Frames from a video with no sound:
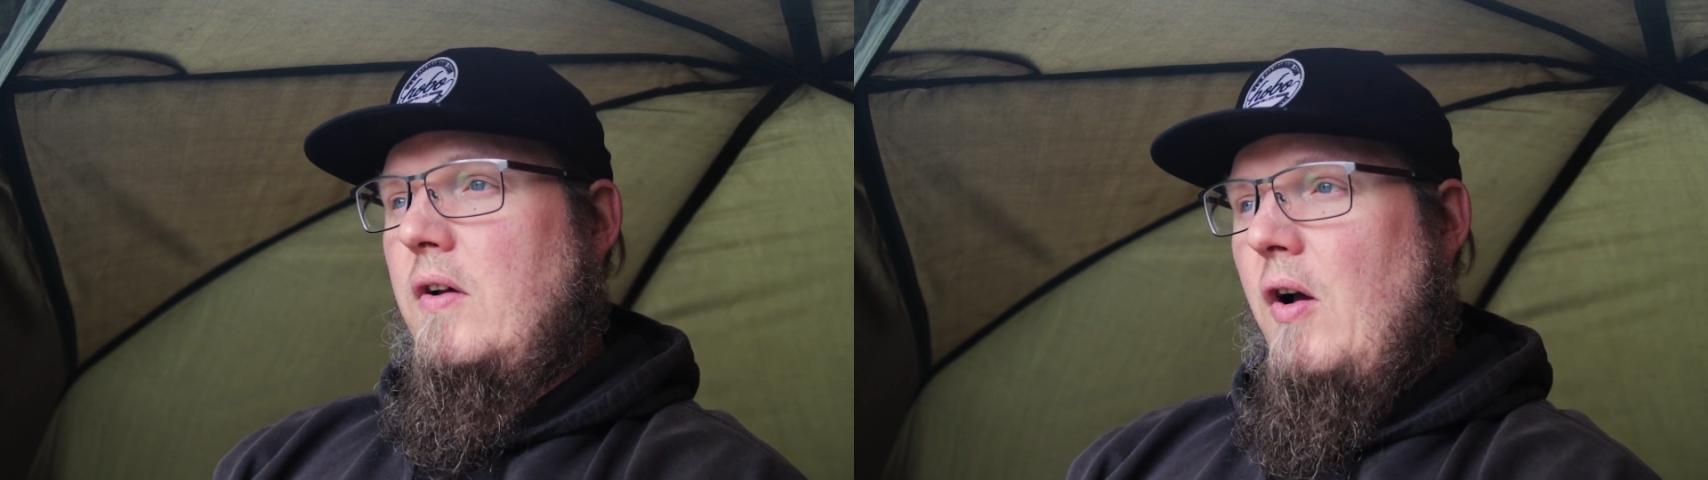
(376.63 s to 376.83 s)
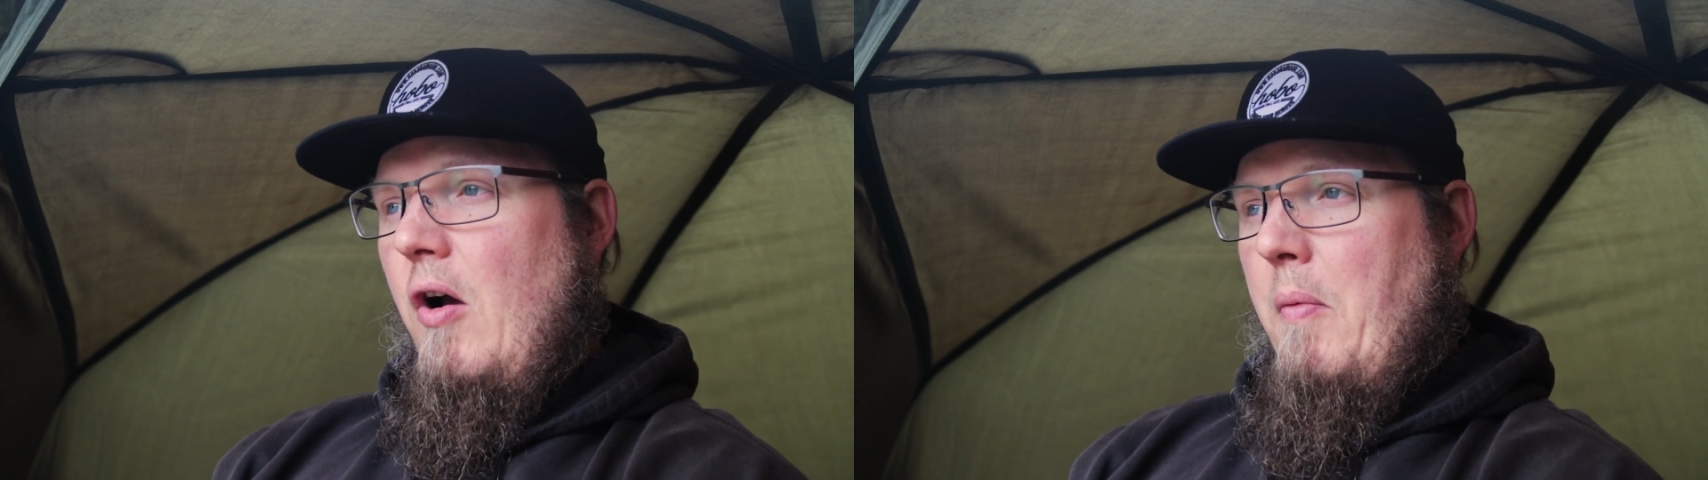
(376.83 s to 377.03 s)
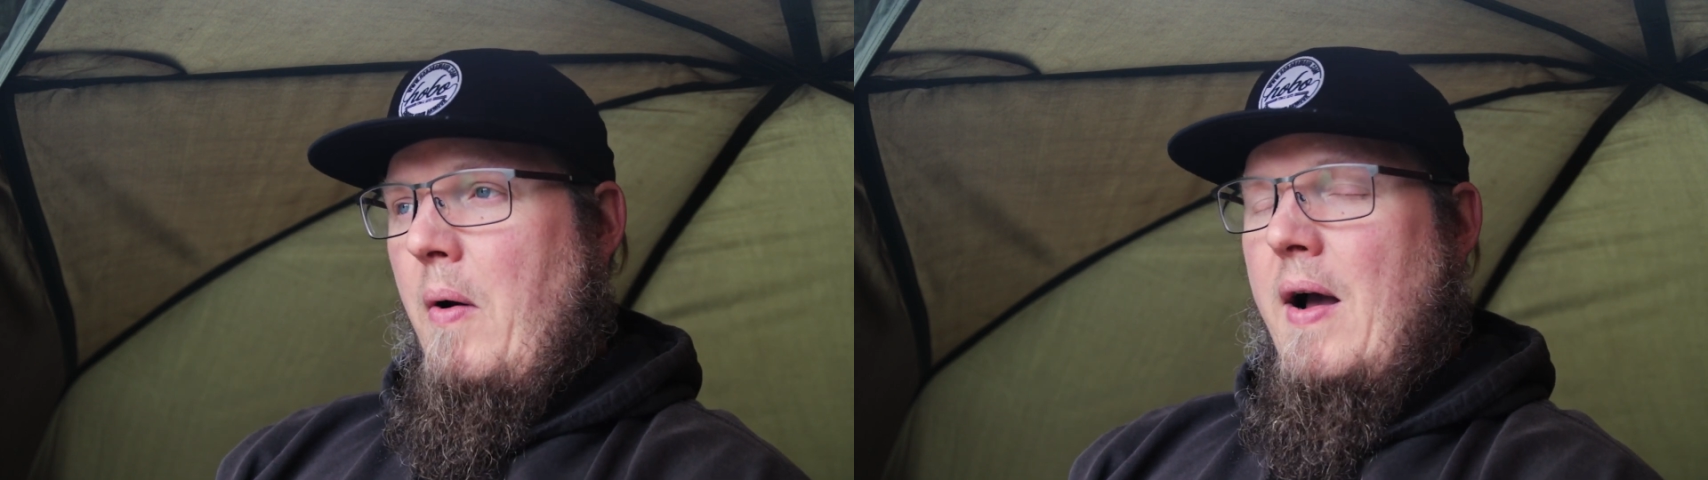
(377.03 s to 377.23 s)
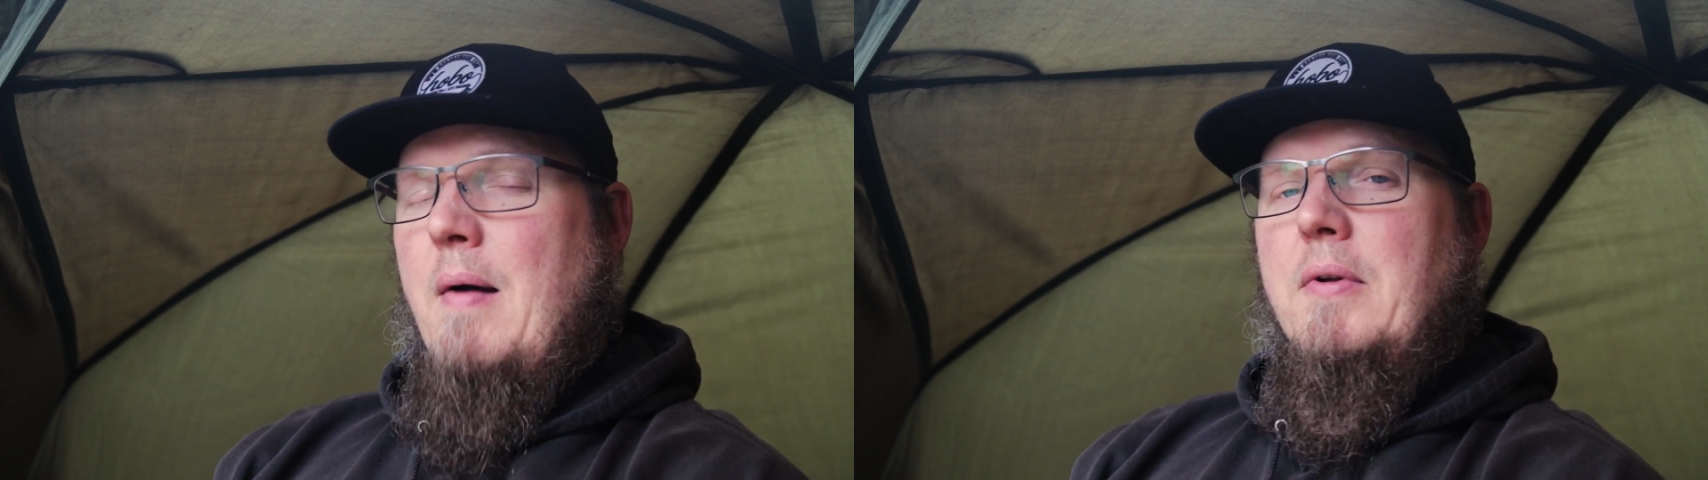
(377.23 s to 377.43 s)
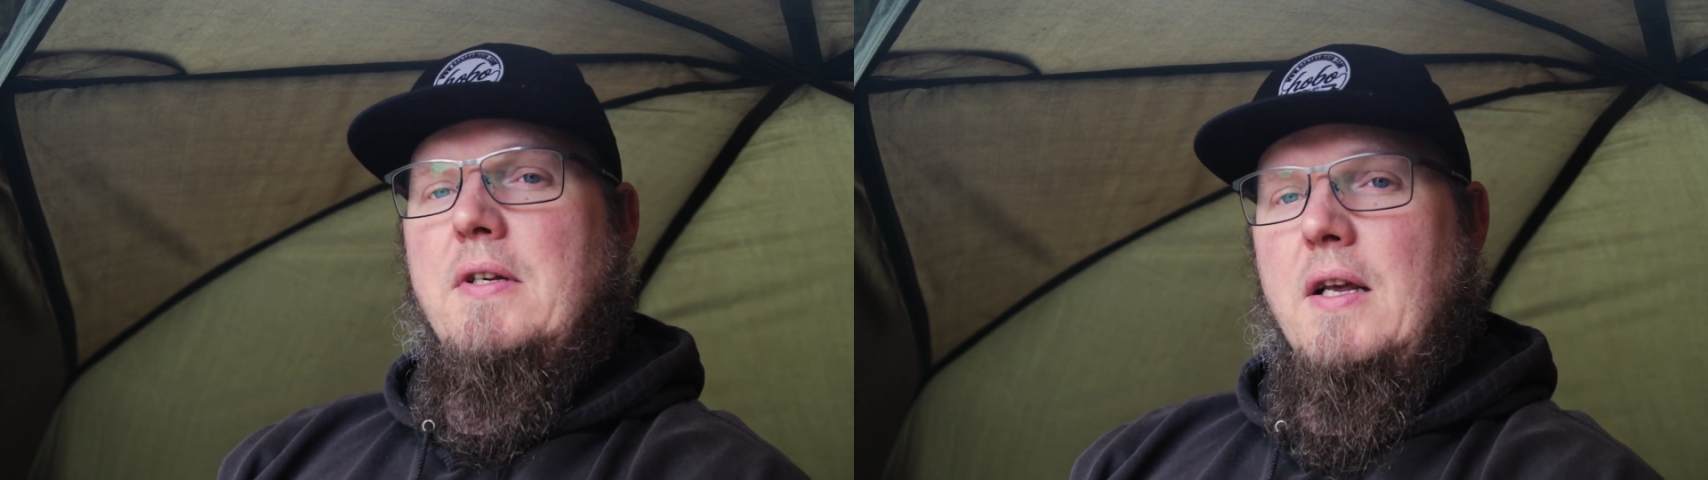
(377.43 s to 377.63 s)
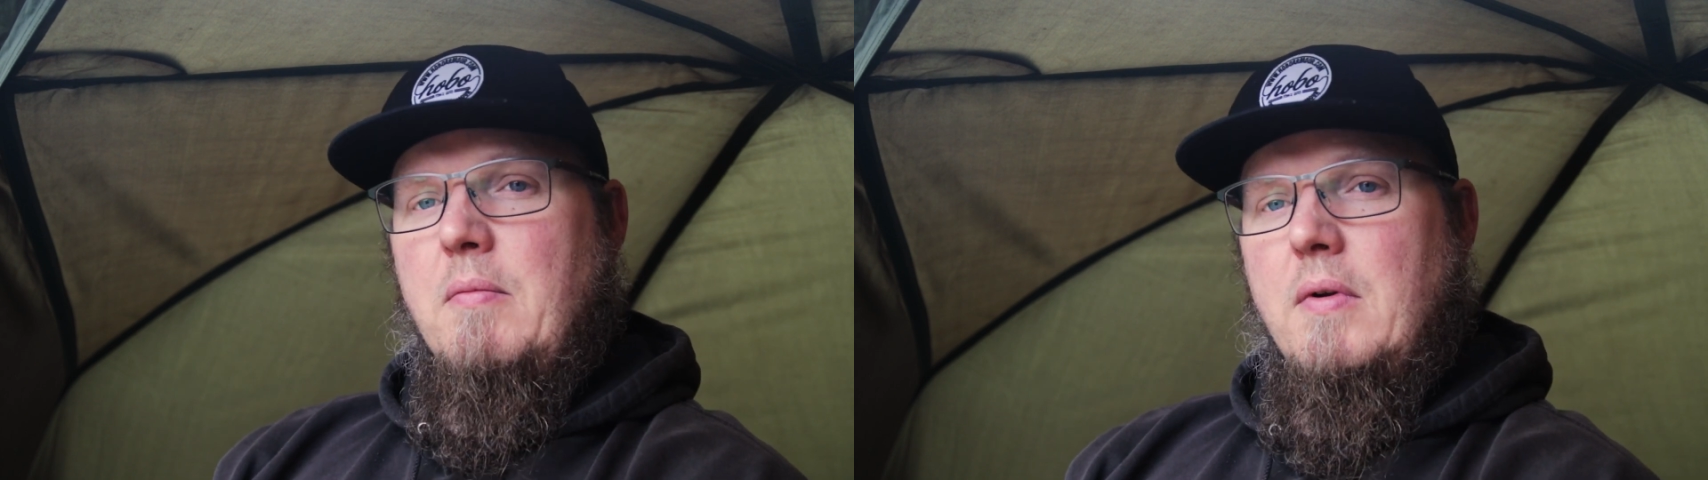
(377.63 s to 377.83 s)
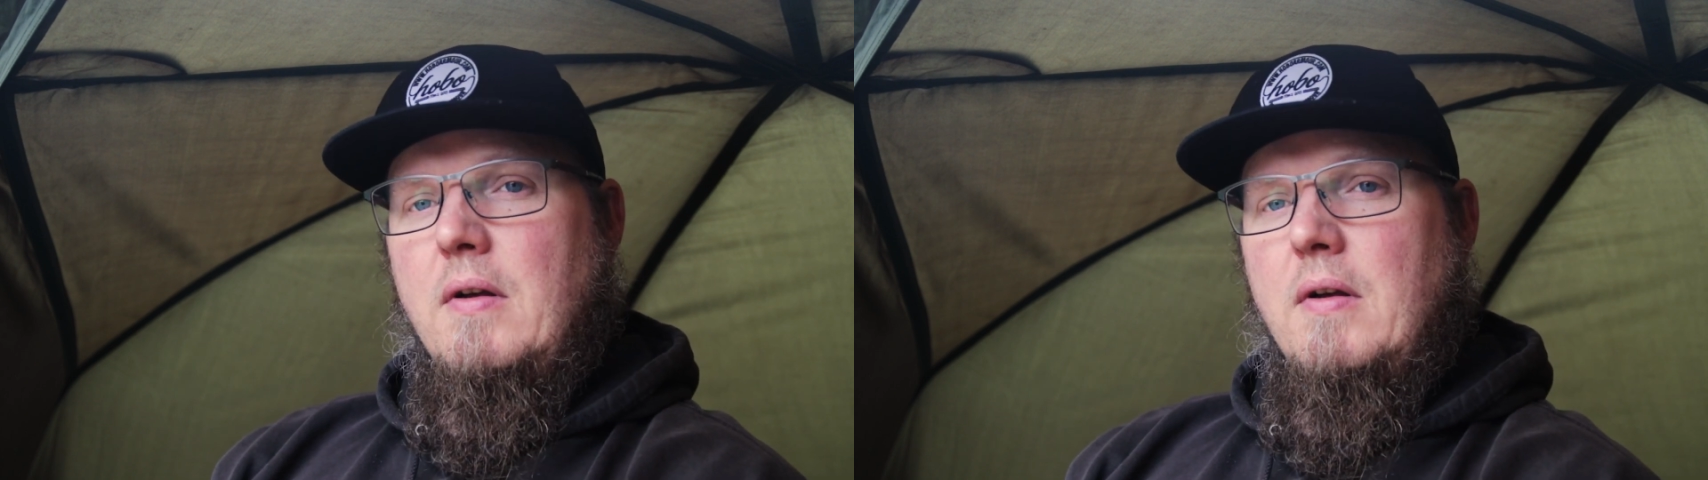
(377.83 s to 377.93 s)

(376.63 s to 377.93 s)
Hobo Armour team.